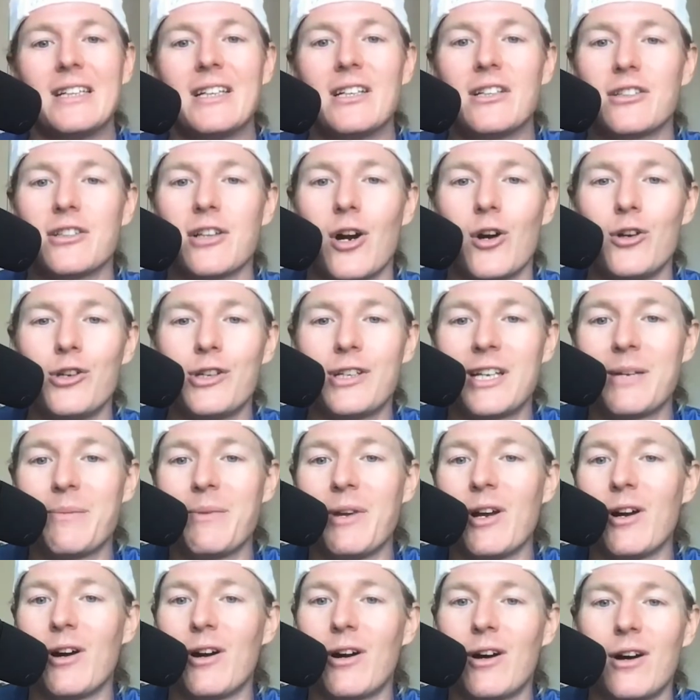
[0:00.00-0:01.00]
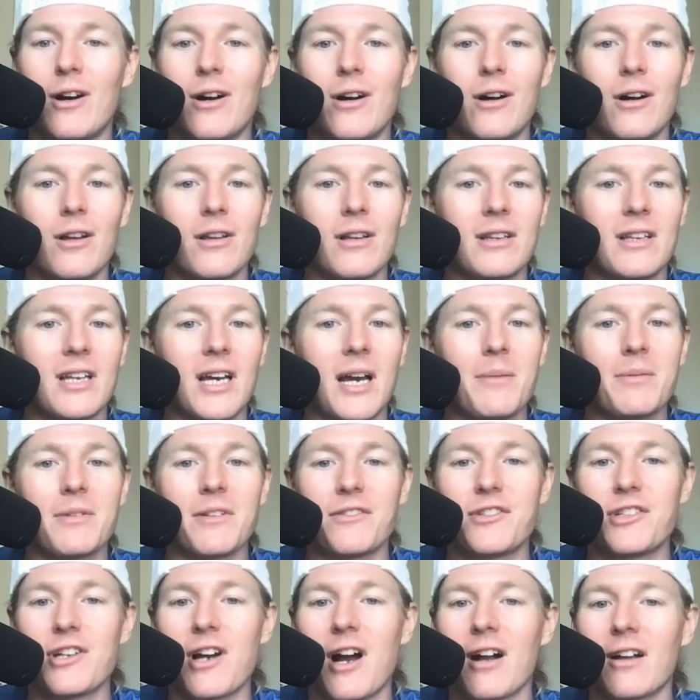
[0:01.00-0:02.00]
So you can give me all the types
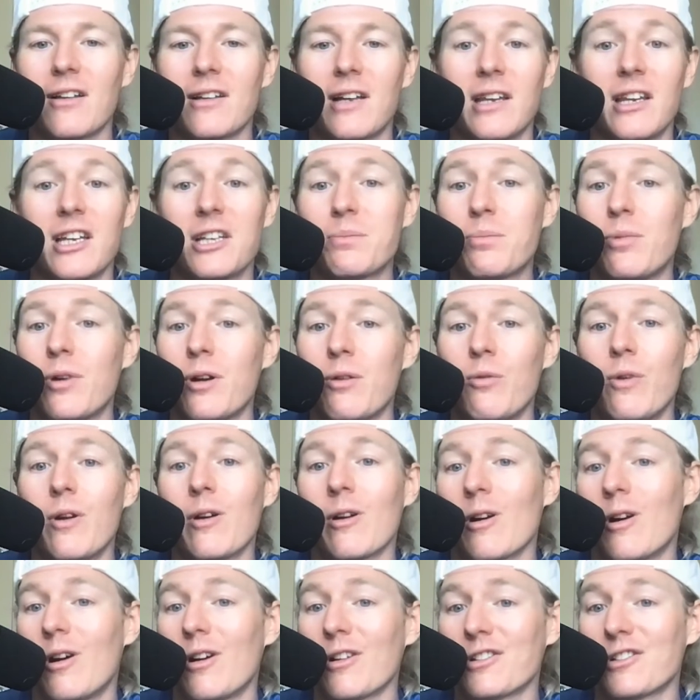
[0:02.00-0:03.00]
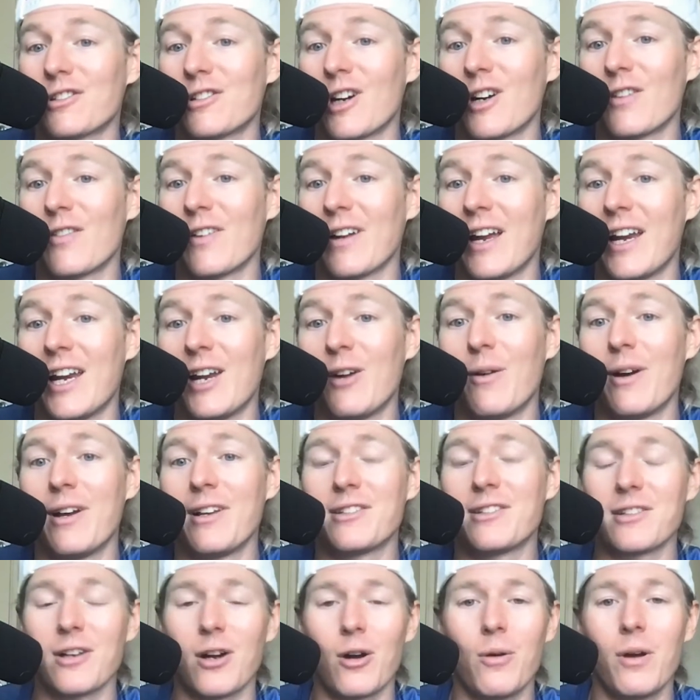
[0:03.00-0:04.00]
of chocolate. At this point, we were all starving anyway,
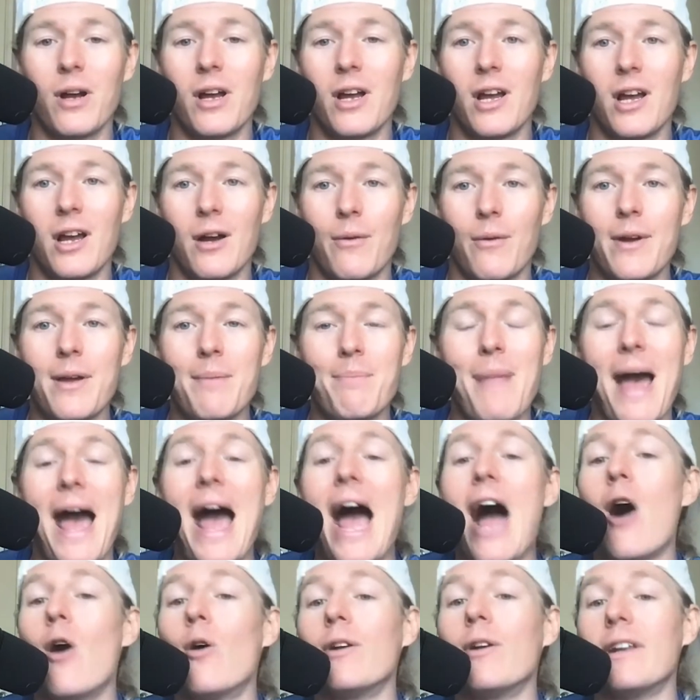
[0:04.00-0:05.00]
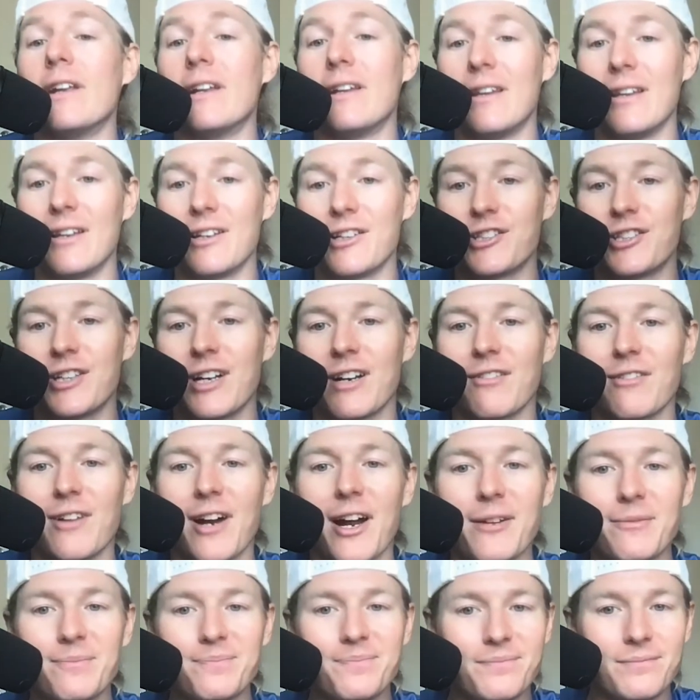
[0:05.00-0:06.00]
so we pounded this shit,
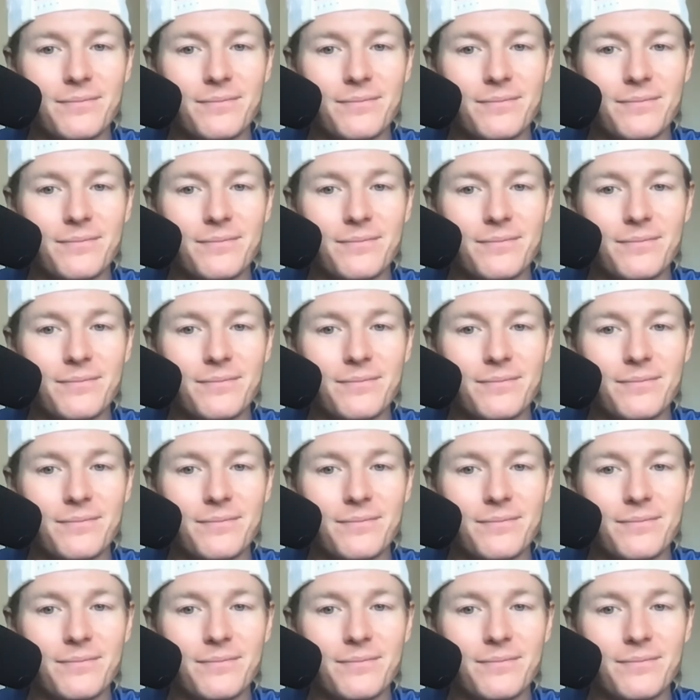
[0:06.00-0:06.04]
right?